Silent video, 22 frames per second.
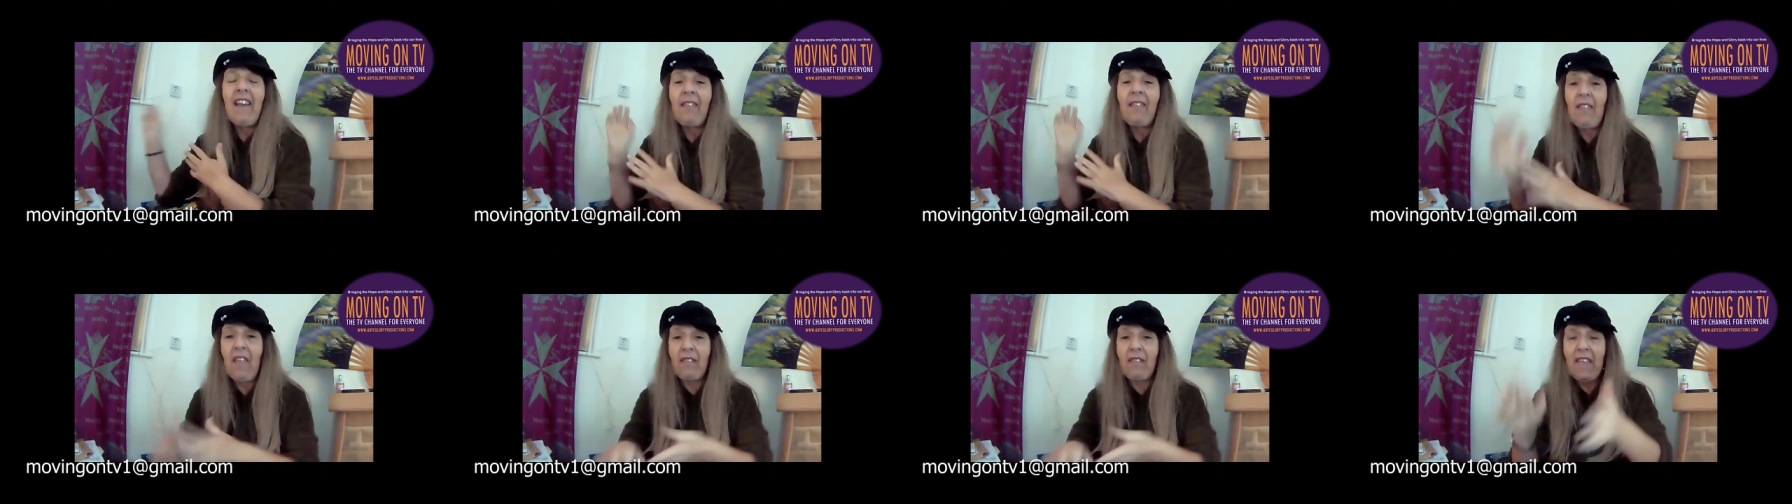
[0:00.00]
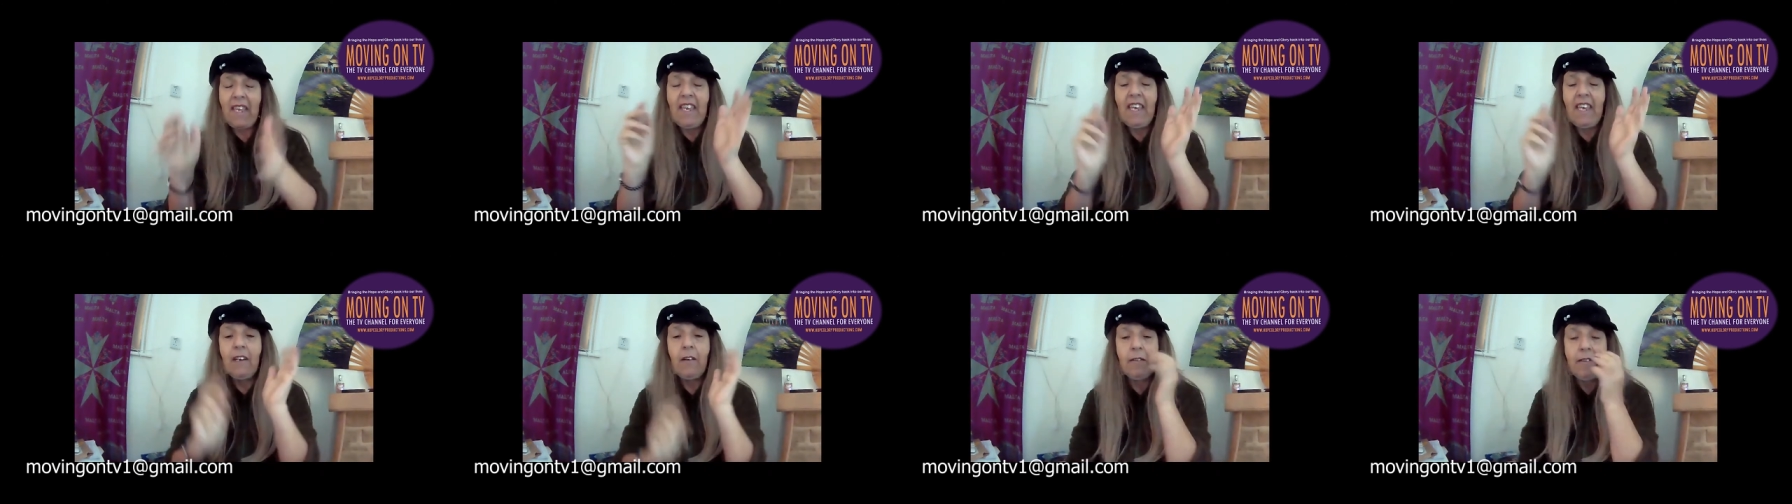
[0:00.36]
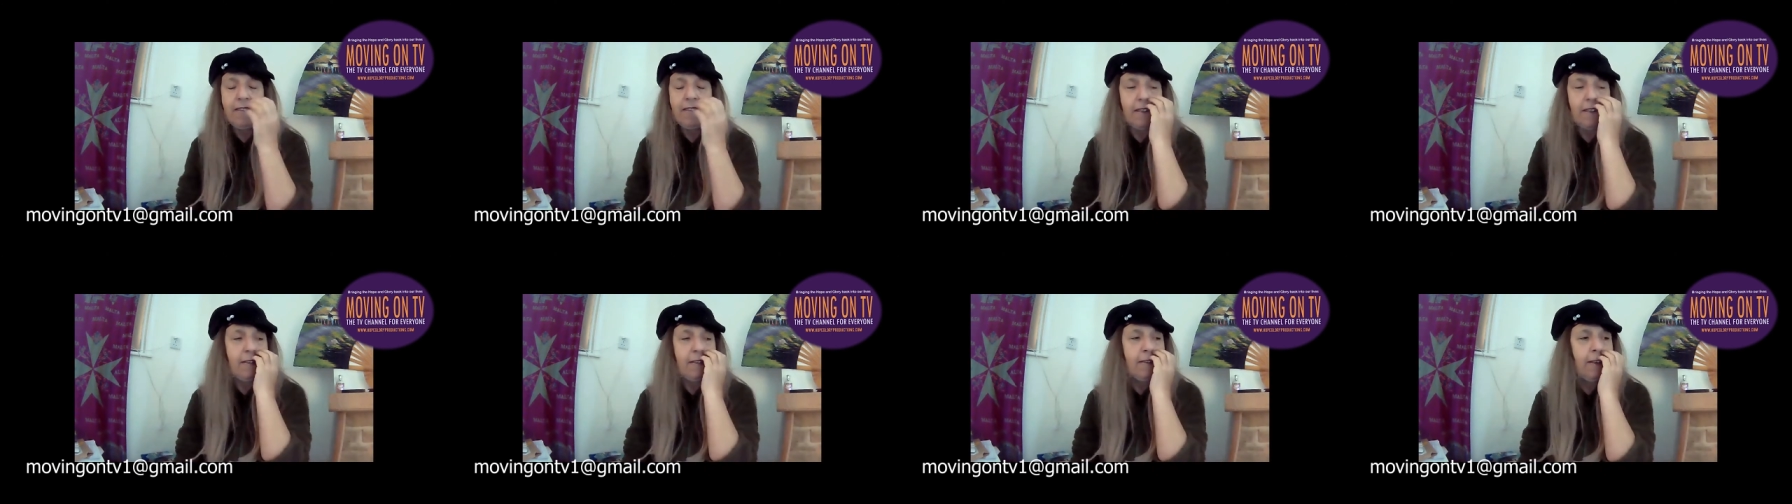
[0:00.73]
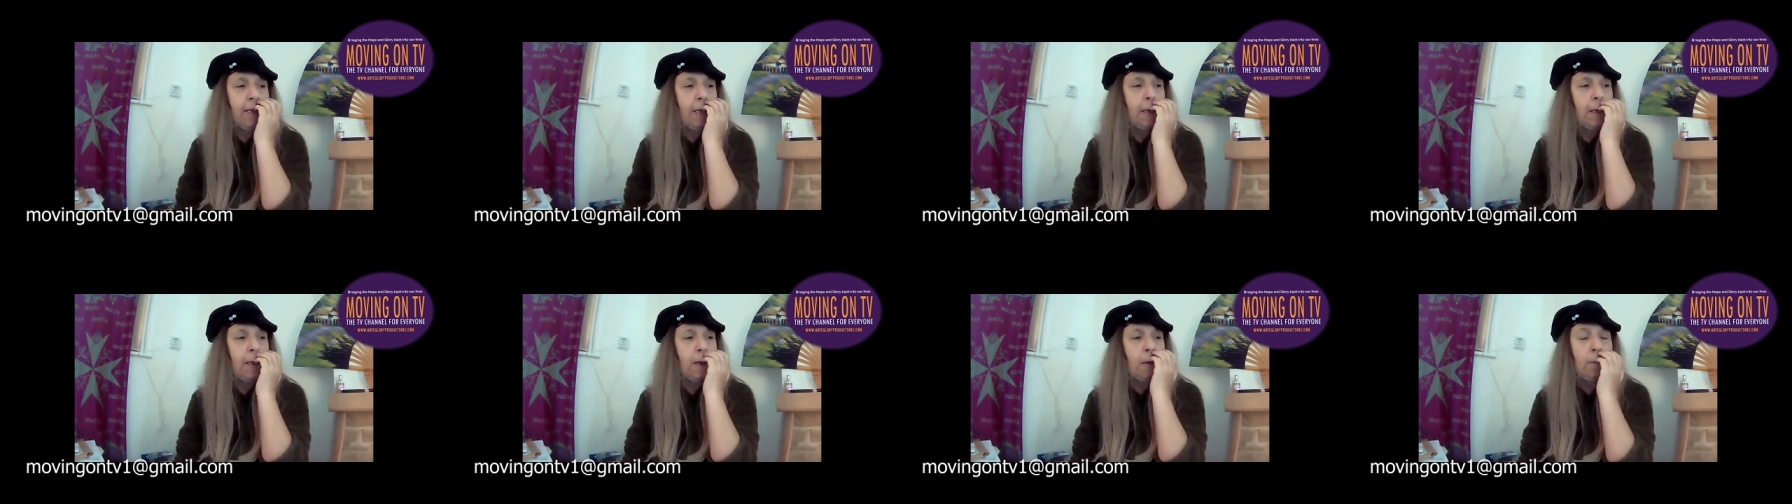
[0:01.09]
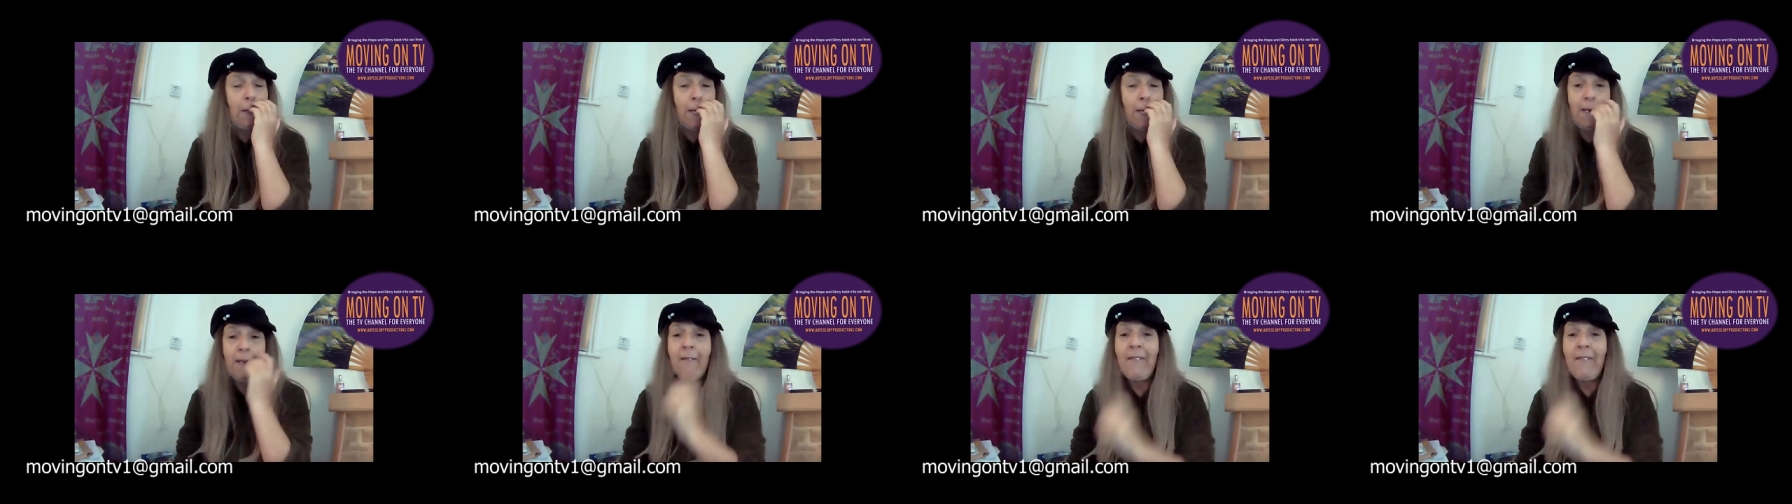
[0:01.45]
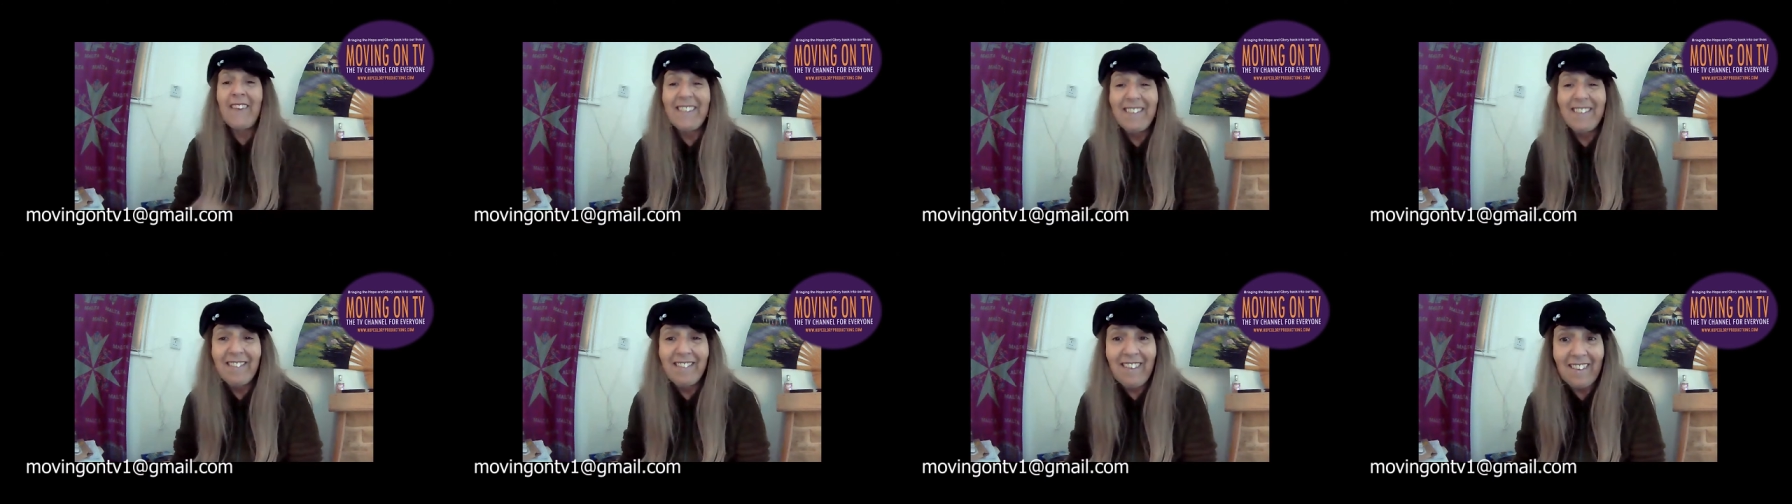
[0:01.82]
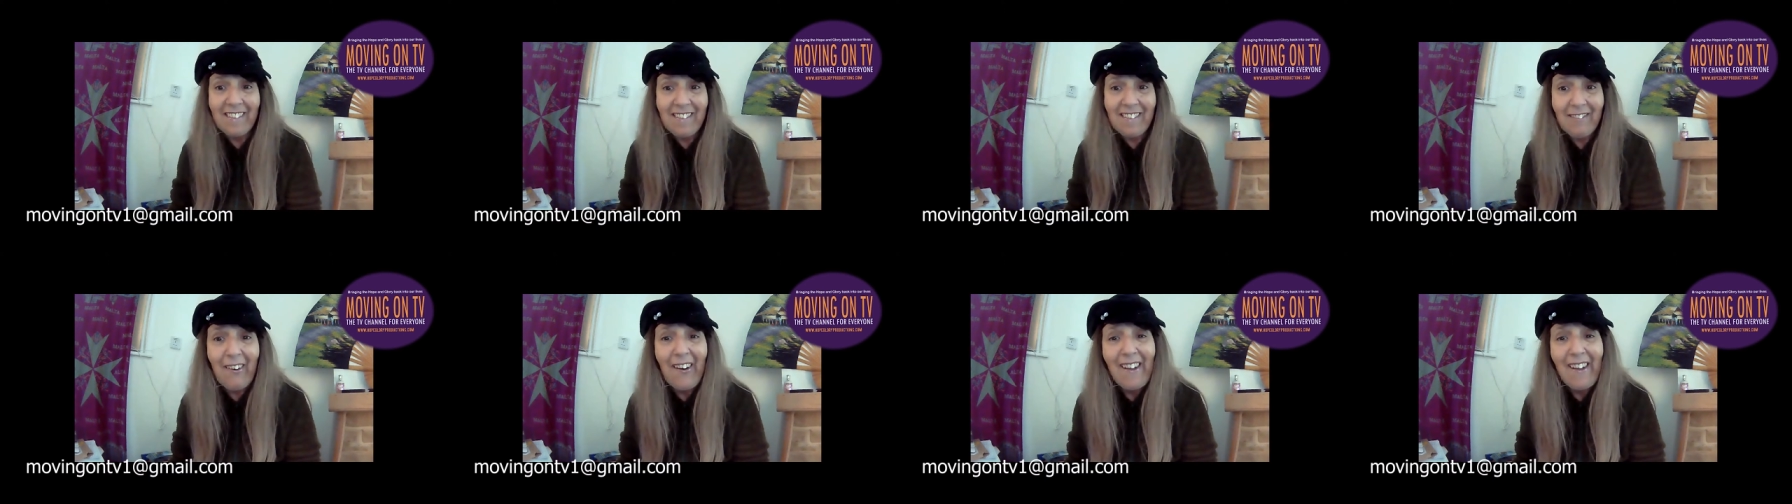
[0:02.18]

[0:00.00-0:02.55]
And then the ego says to you, you're being evicted,